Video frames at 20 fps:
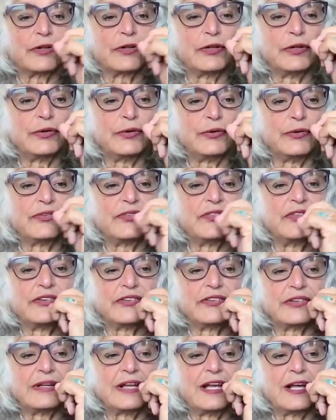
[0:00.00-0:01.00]
clues, and
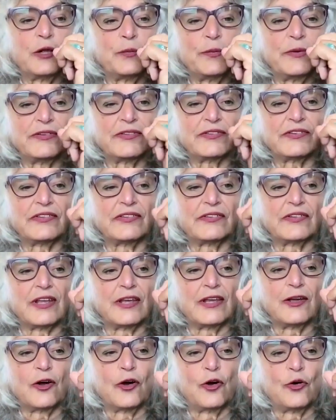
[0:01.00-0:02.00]
this can help us to
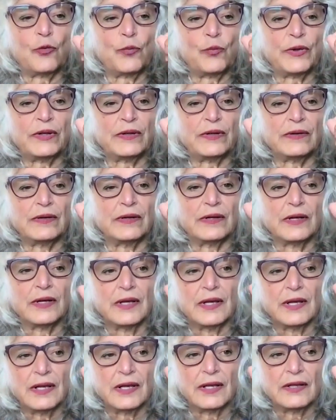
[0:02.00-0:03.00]
stay open
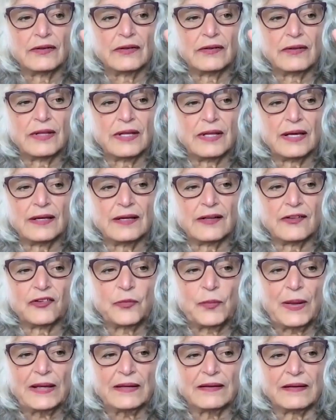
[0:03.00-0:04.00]
to the
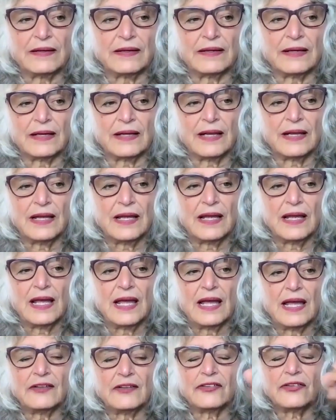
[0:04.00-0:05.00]
unexpected. And